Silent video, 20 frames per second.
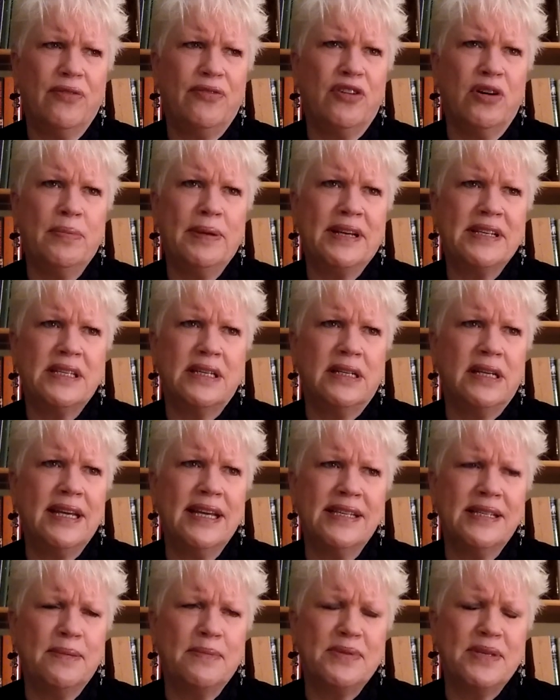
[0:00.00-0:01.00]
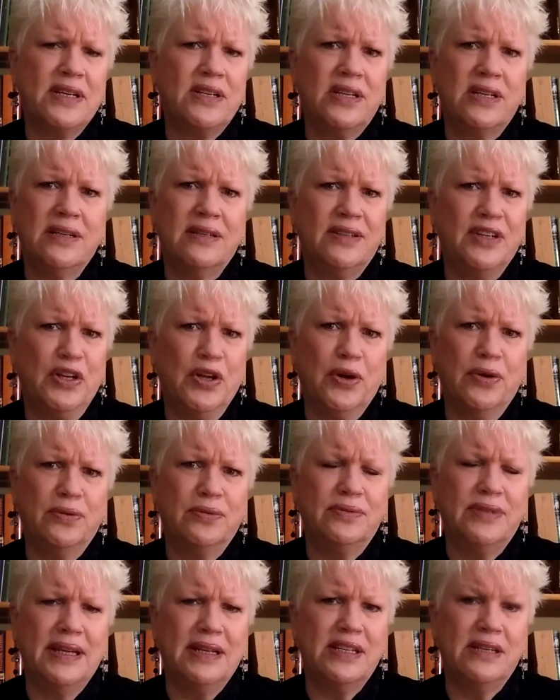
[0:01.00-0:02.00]
the phobics and isms that,
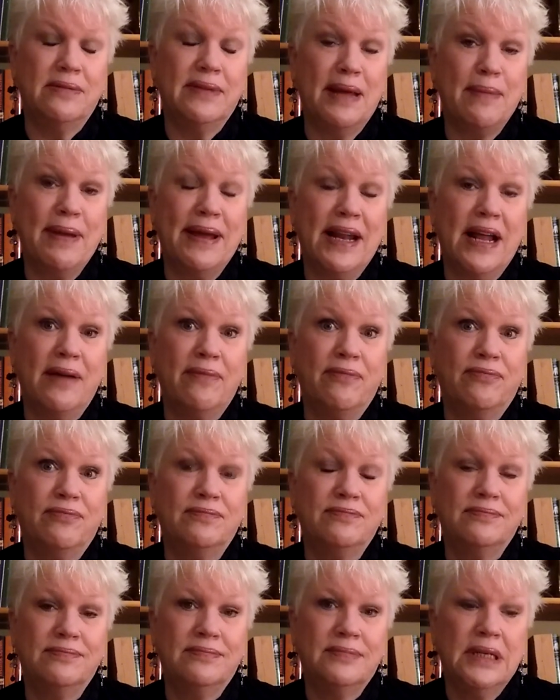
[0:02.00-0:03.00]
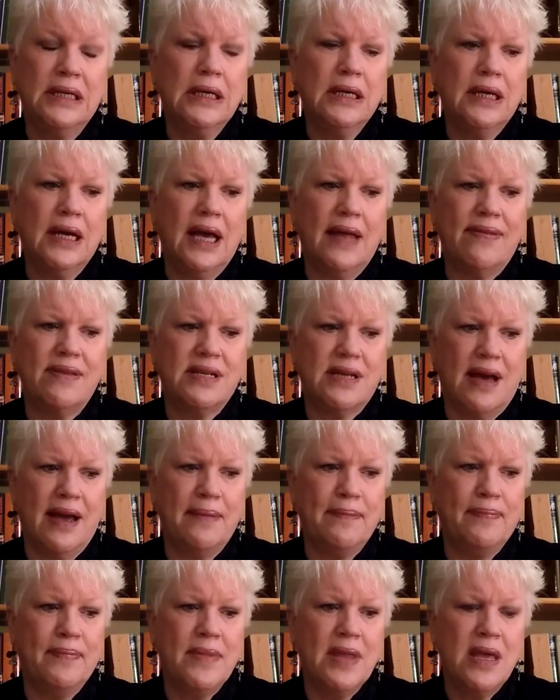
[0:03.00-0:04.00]
they made up at the
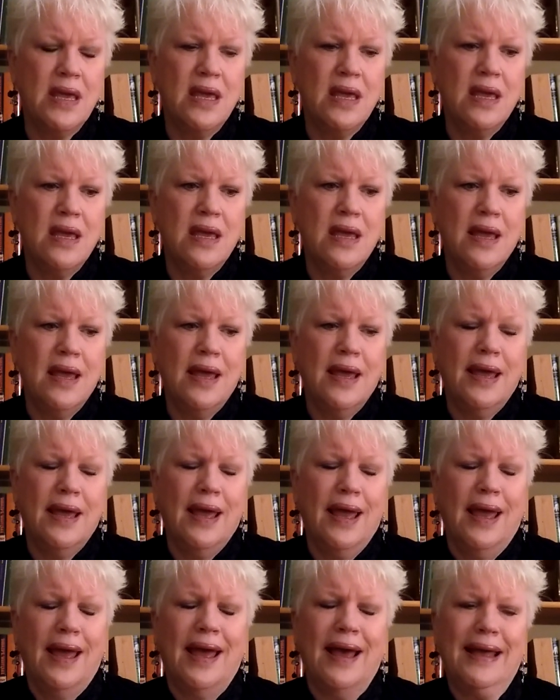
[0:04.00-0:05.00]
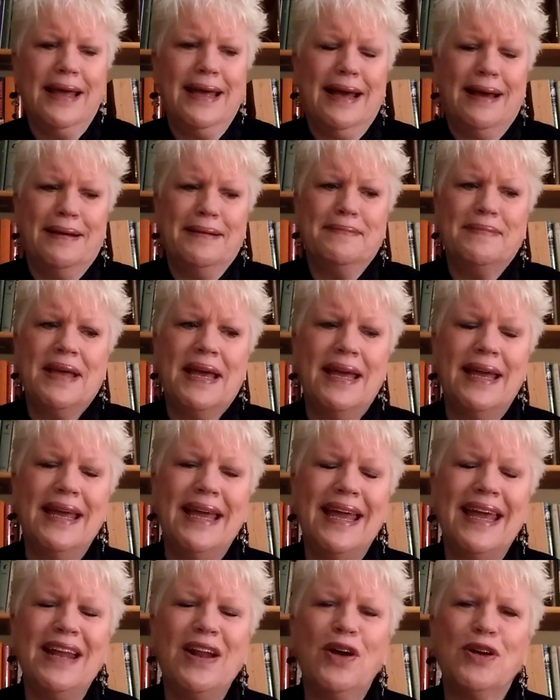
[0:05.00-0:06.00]
time.
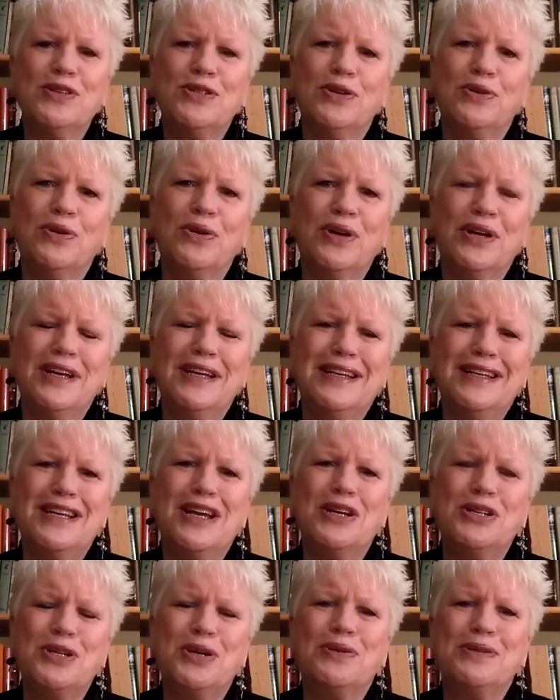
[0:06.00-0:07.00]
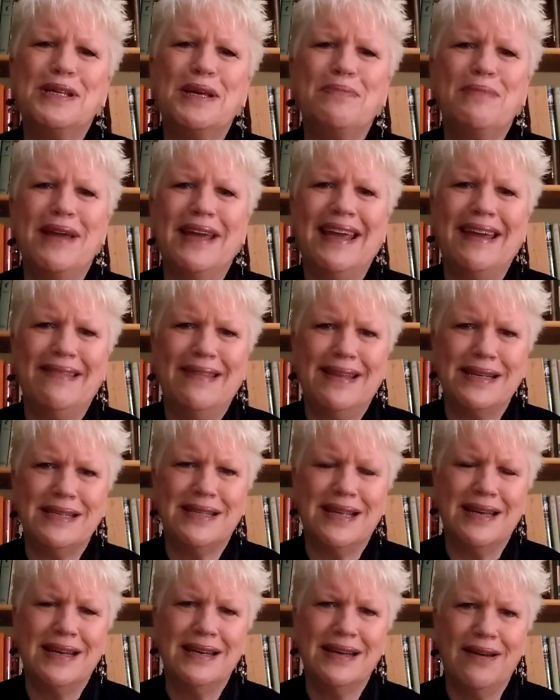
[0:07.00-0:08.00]
It also shows him making
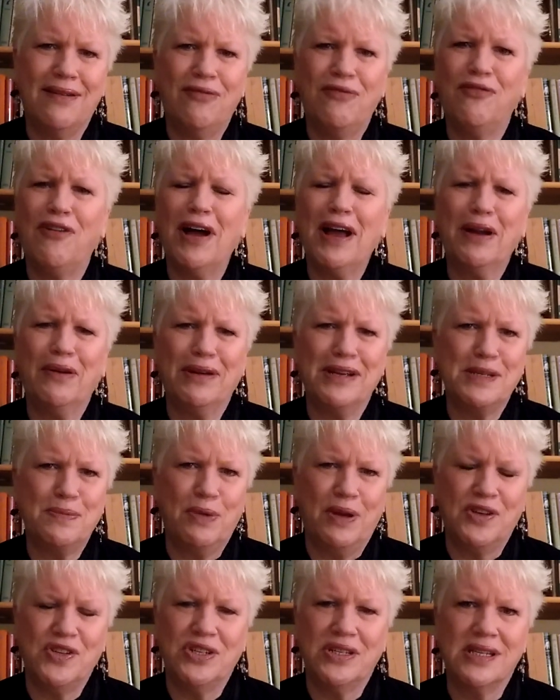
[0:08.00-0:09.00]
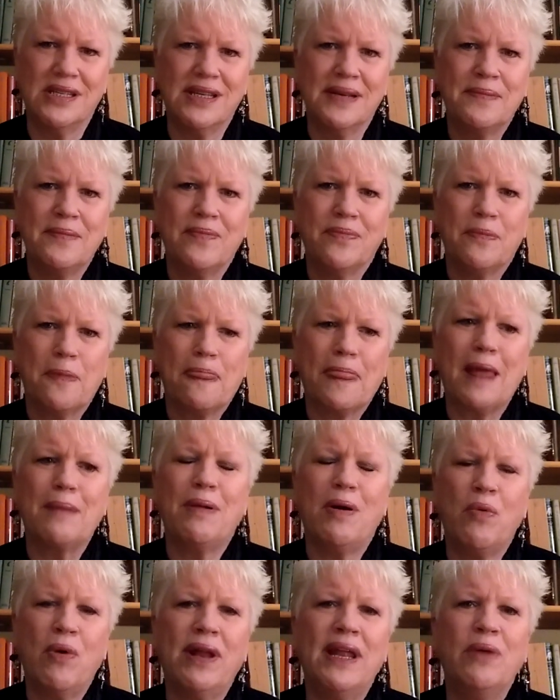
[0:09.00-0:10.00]
these fiery speeches
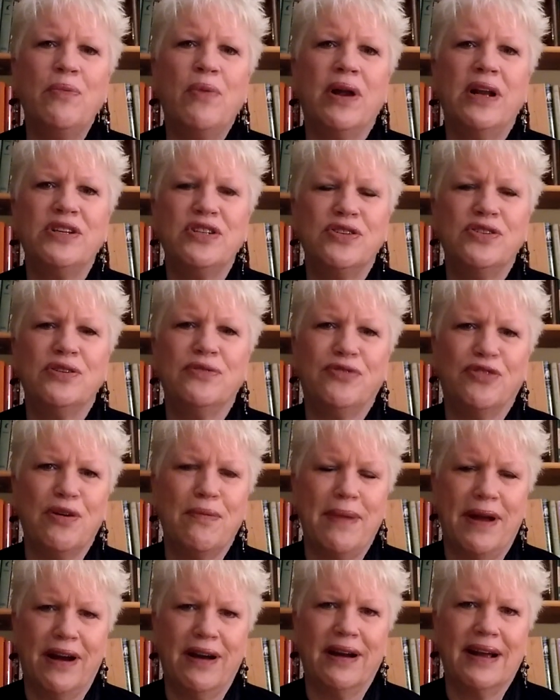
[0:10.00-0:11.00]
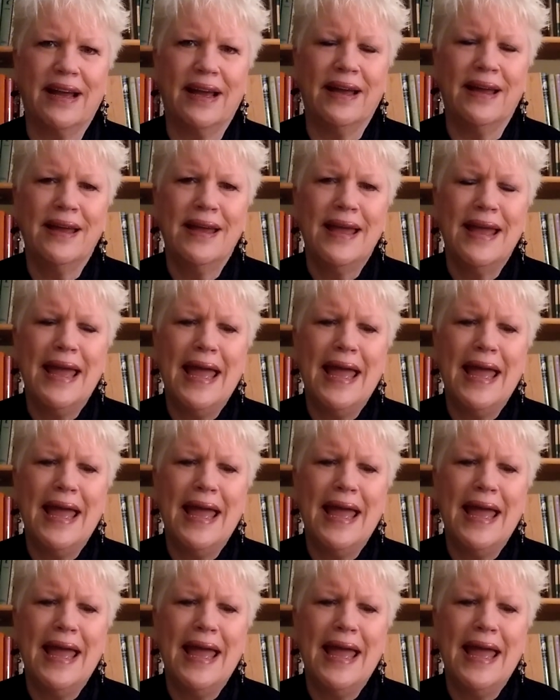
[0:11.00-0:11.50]
about what he wanted to do for America.